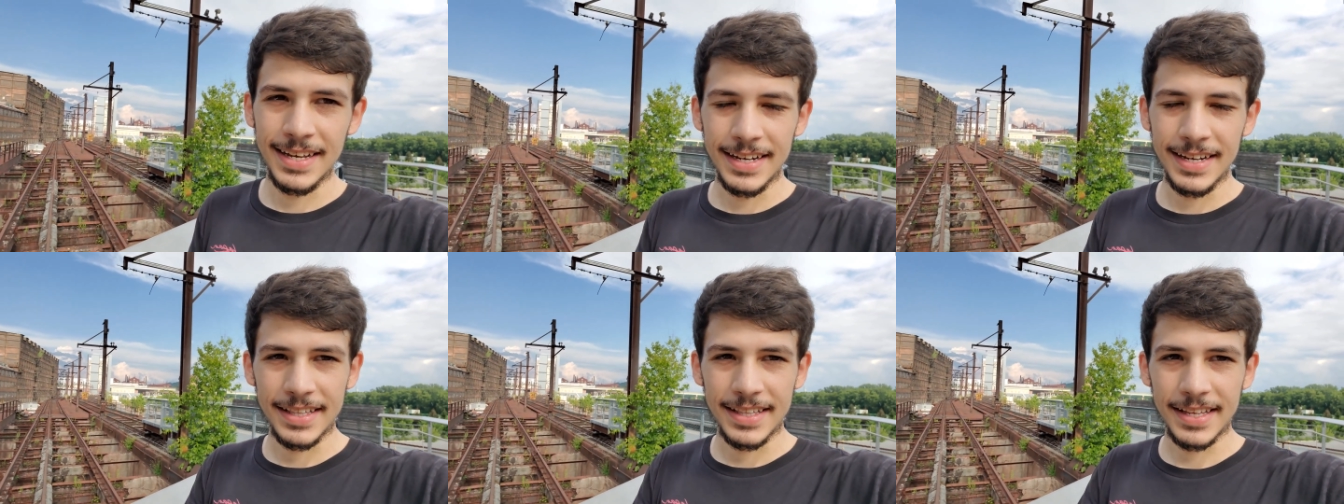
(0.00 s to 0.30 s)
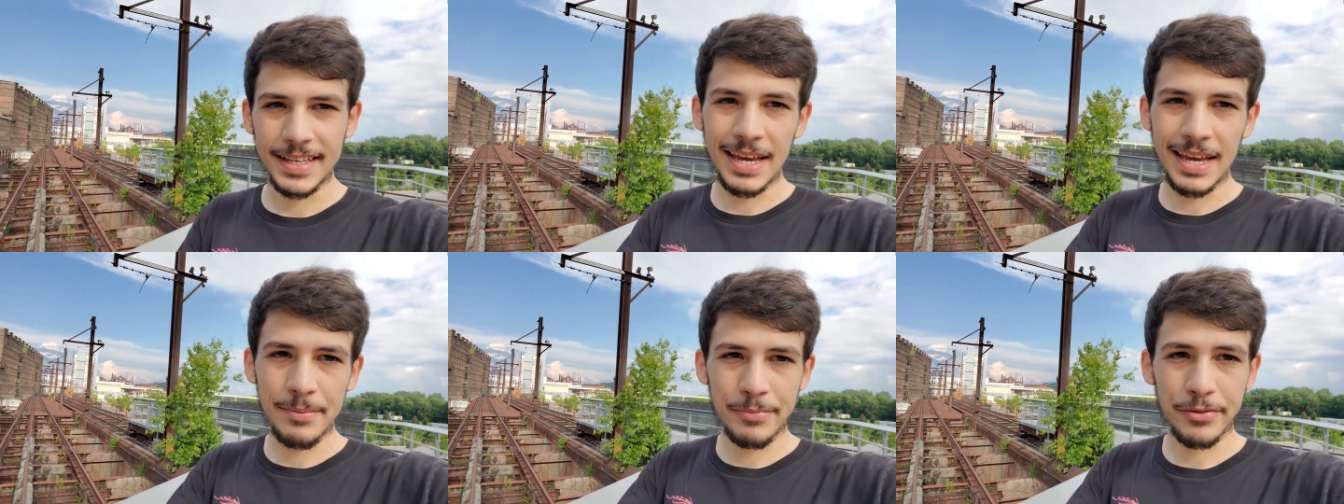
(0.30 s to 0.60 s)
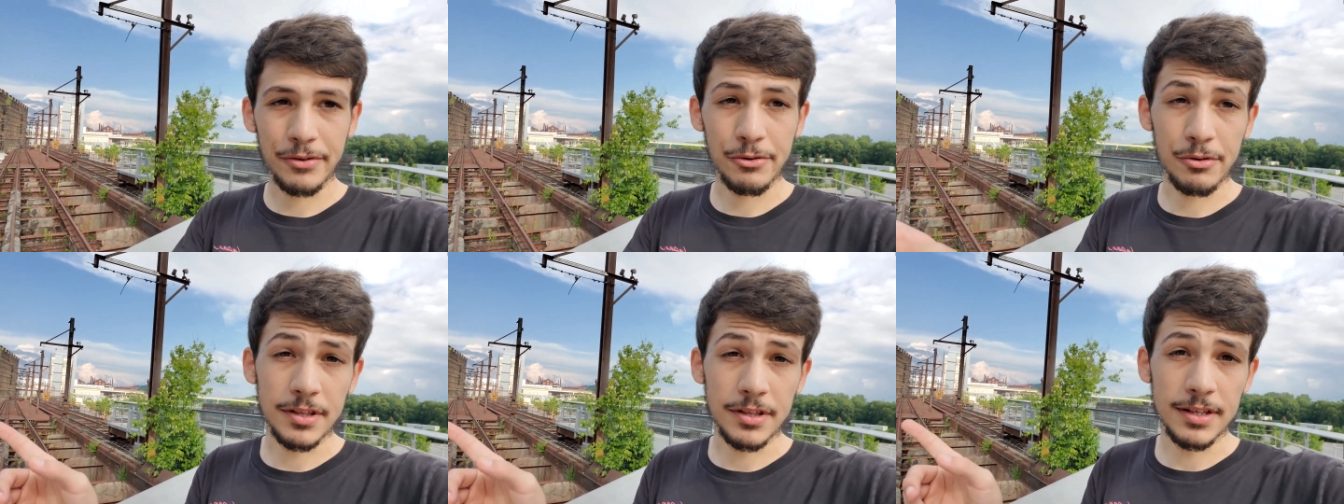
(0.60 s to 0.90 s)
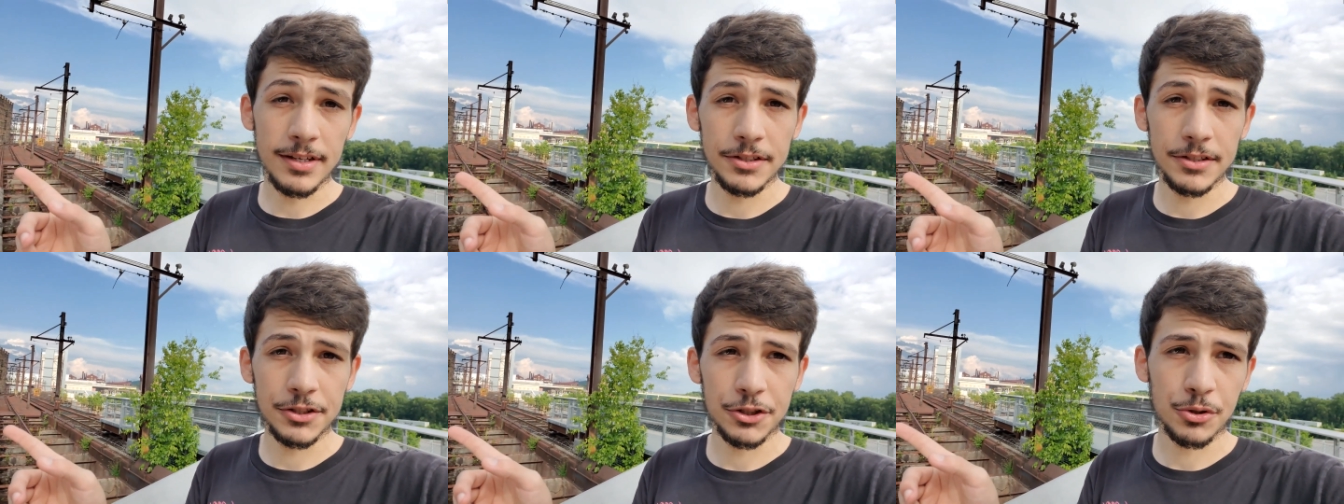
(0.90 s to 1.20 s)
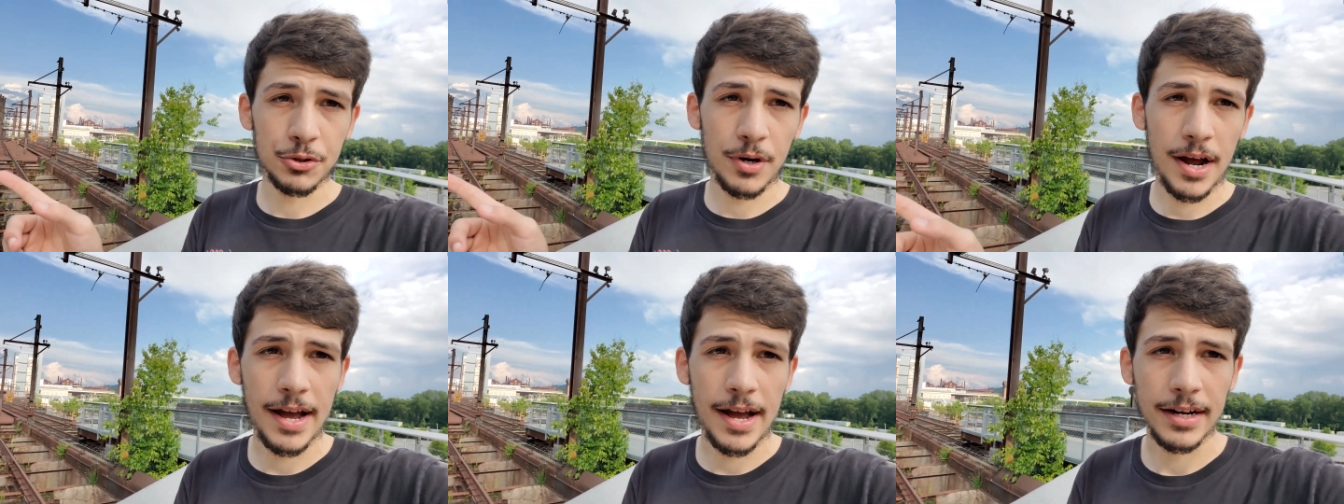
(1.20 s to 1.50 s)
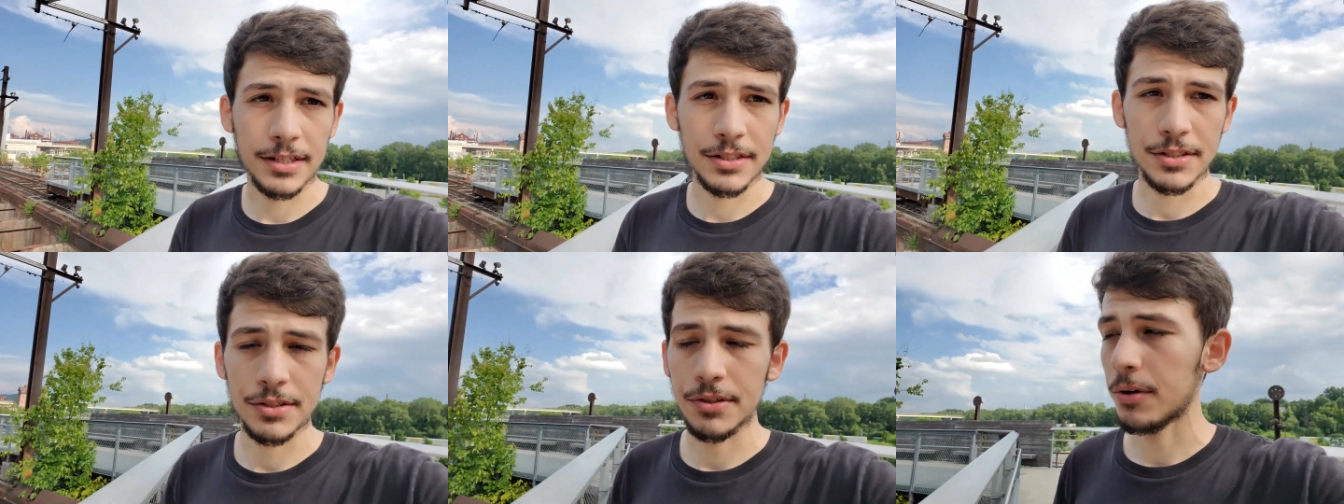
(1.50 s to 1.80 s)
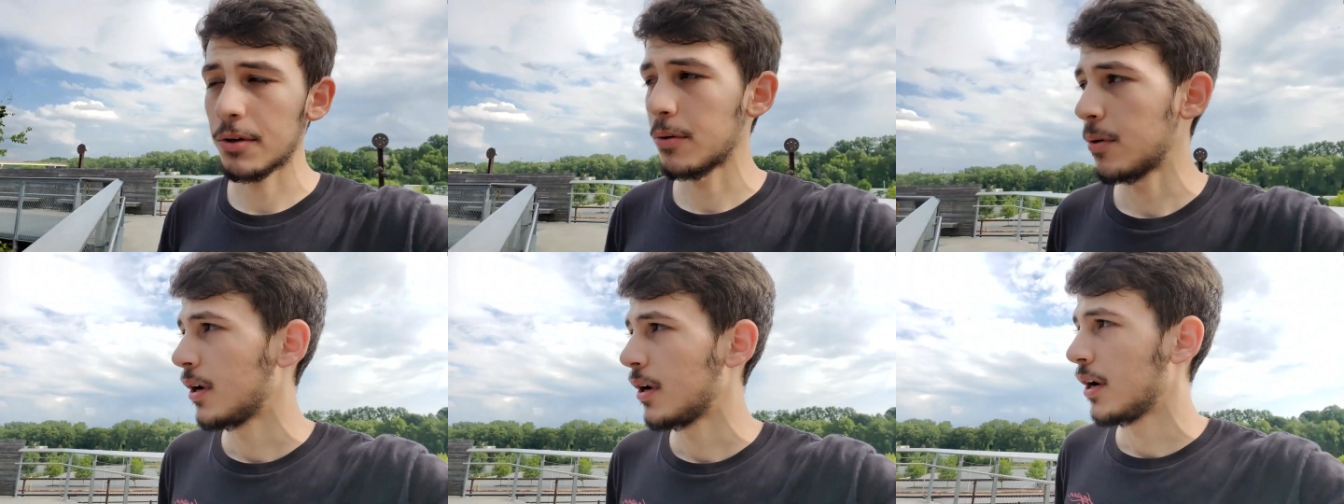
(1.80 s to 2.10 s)
They came through these tracks,
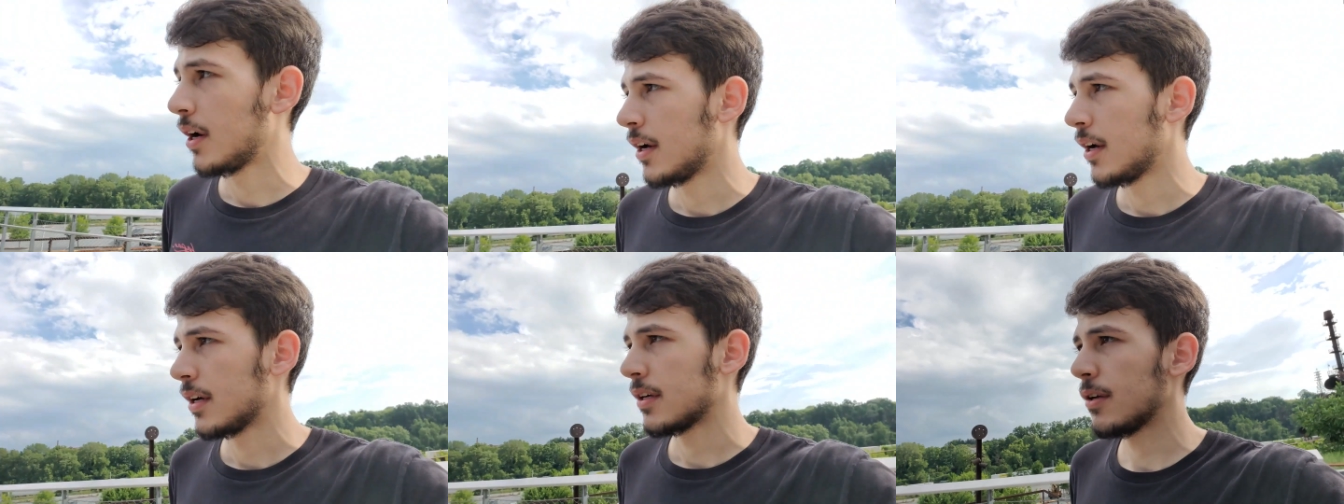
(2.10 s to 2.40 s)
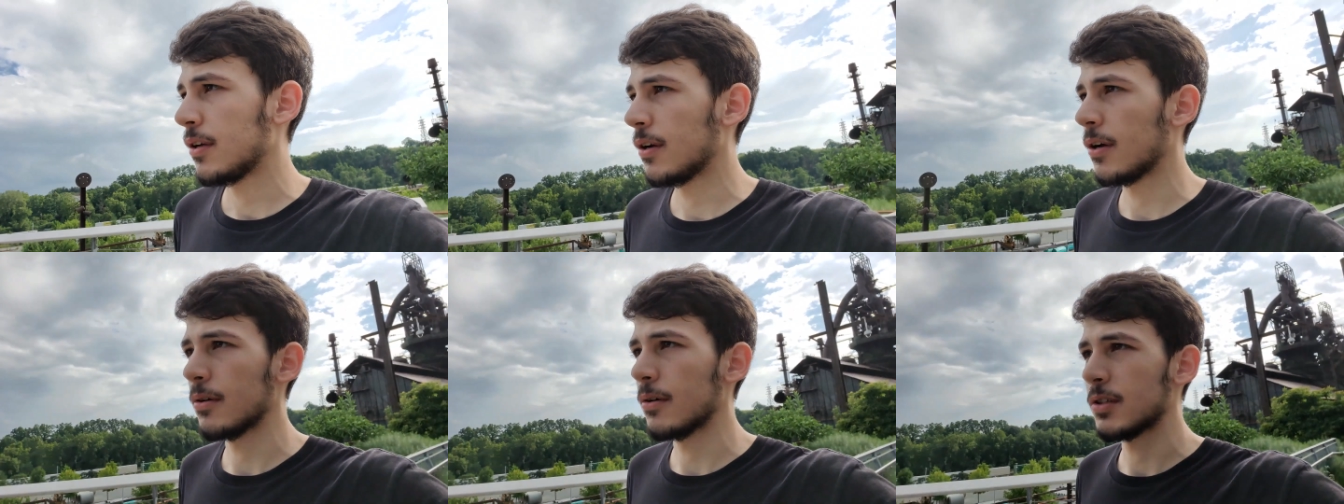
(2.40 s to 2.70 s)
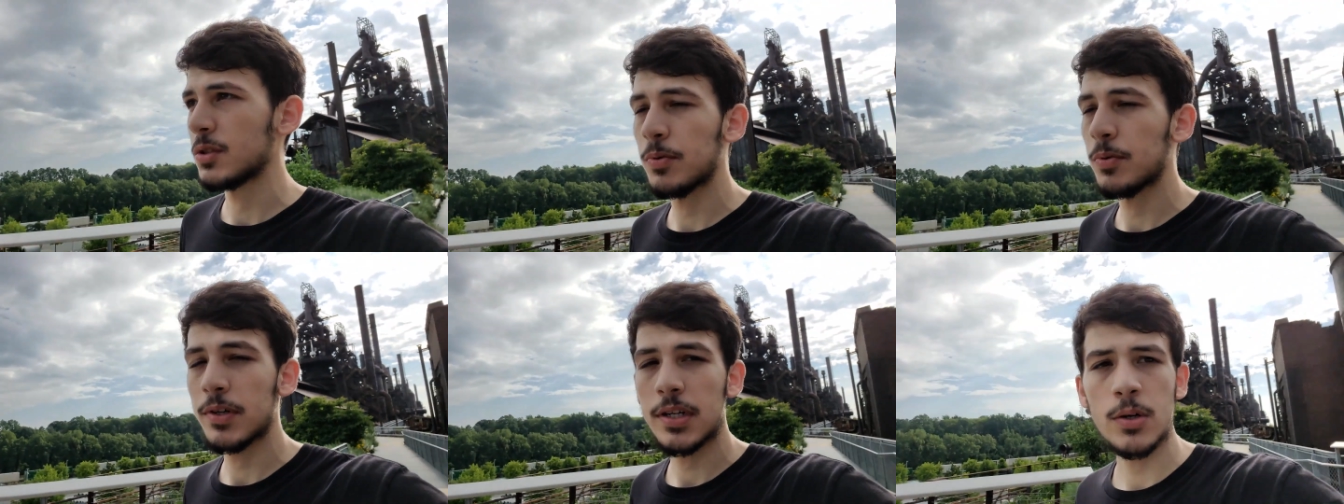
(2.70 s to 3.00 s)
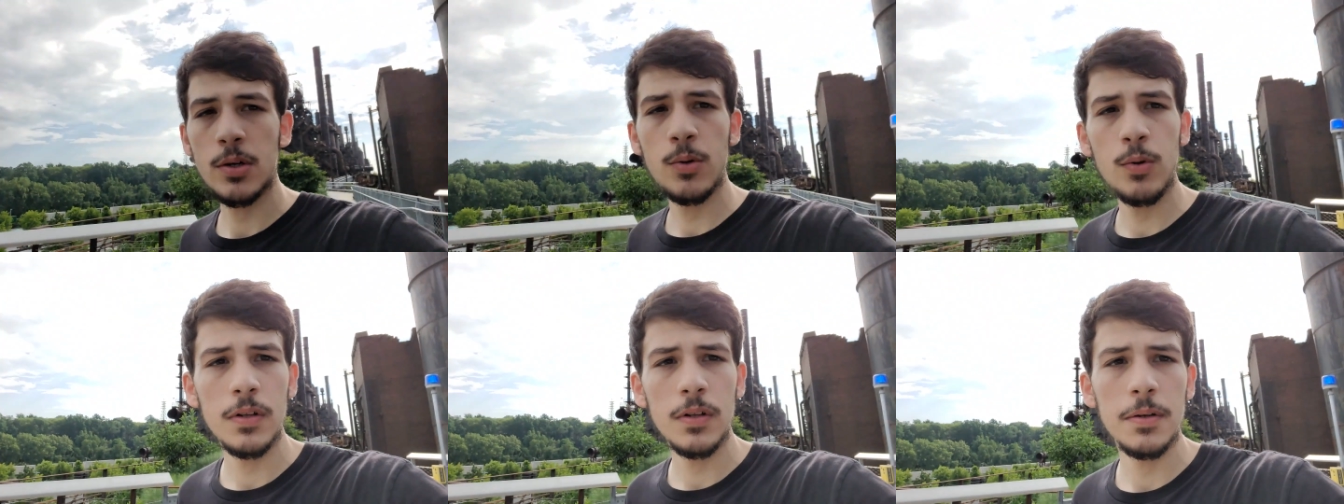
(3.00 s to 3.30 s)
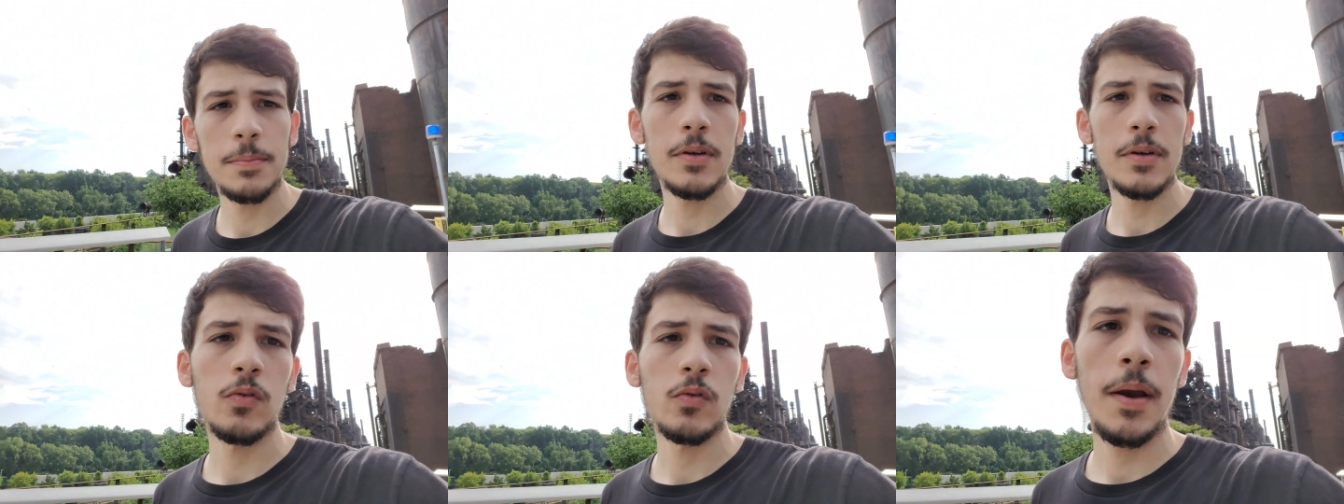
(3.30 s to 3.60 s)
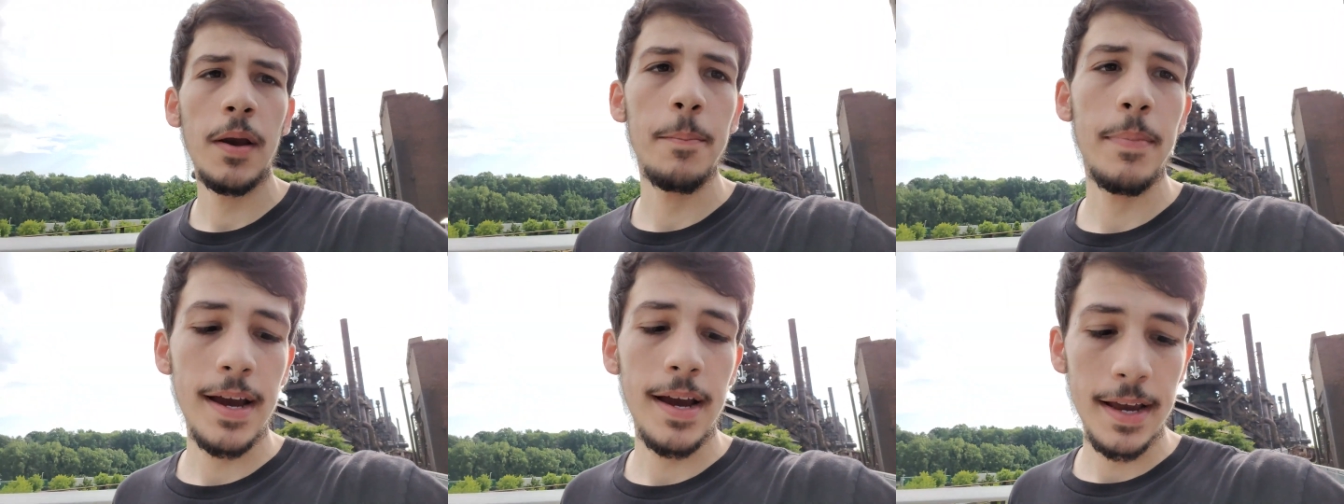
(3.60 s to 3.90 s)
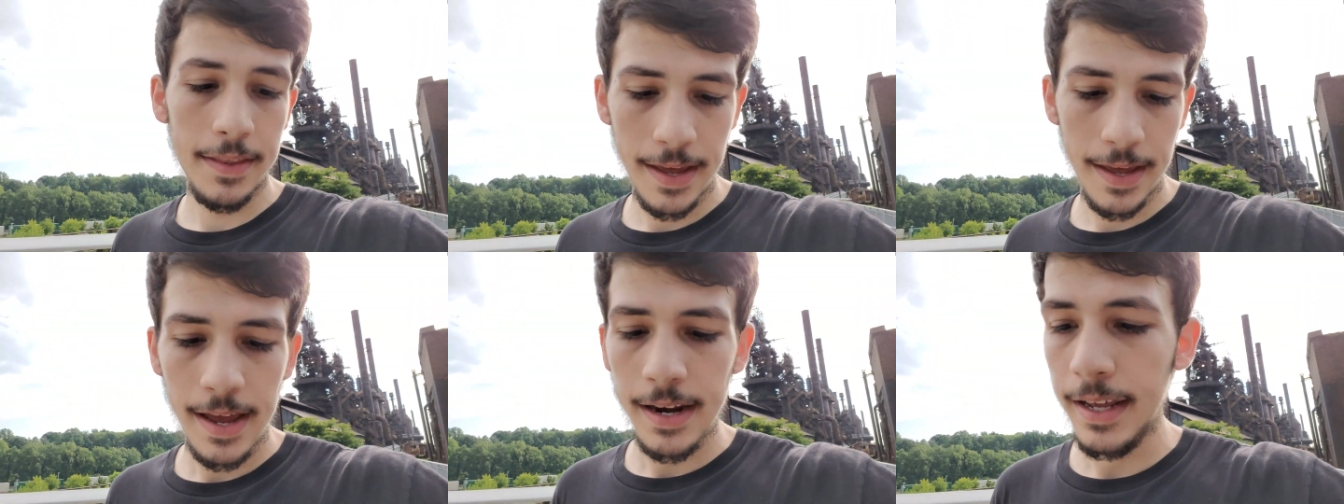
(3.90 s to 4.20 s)
so you know, it's pretty cool to be right by
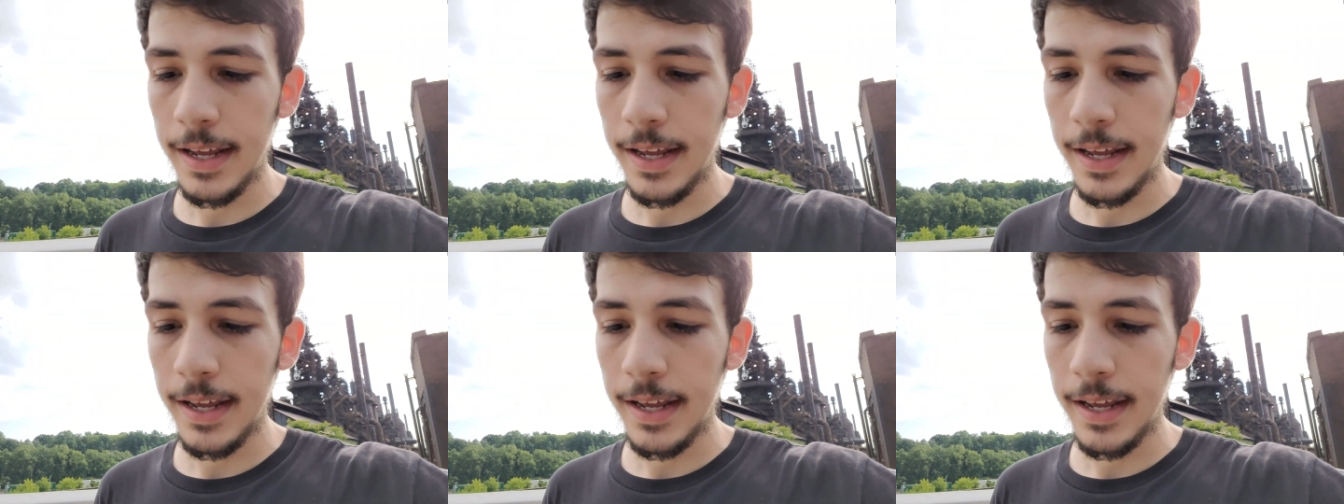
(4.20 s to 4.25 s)
that.